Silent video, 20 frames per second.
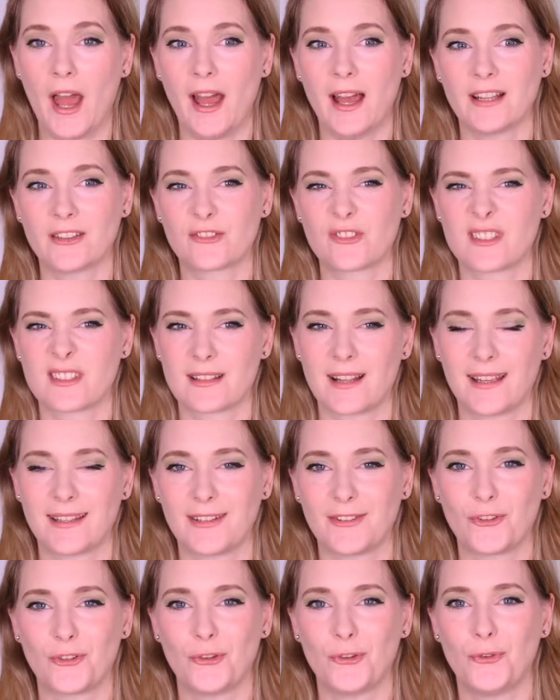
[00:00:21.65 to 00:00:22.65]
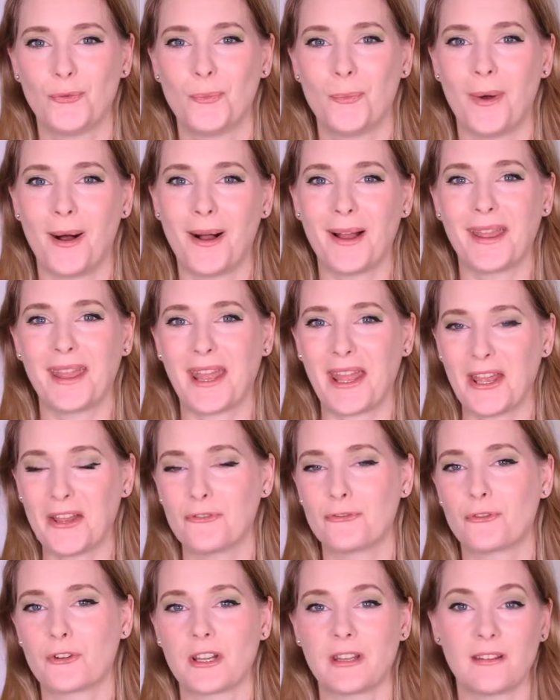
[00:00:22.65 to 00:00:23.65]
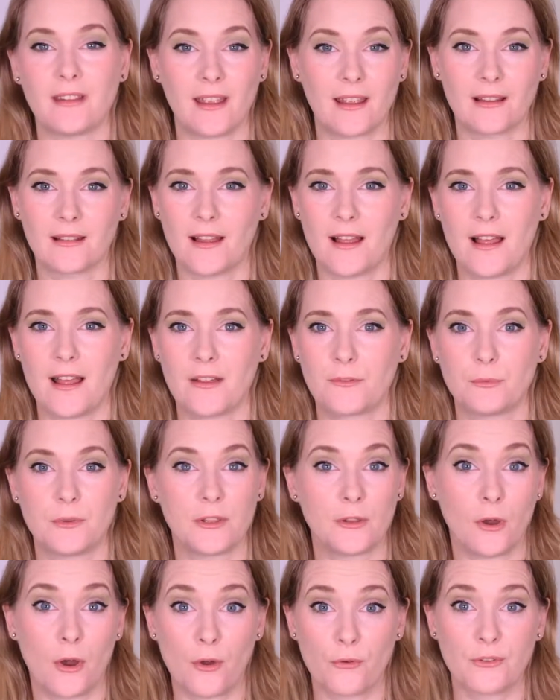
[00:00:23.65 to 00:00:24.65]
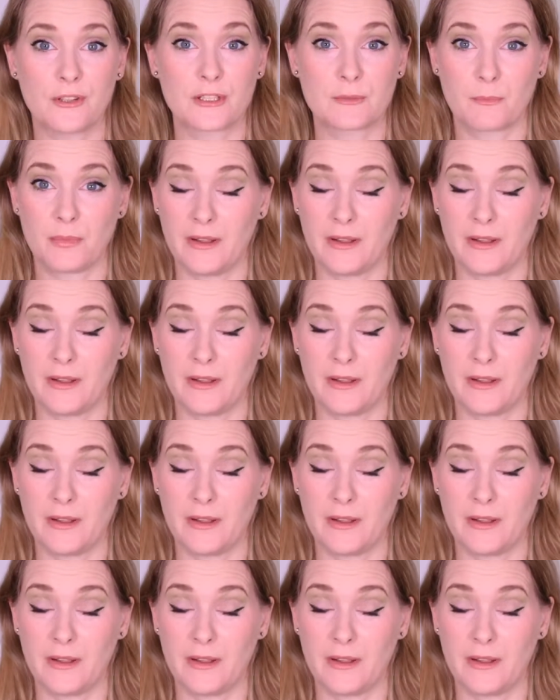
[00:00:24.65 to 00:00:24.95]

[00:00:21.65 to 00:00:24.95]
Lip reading: and translate it to my everyday life with office,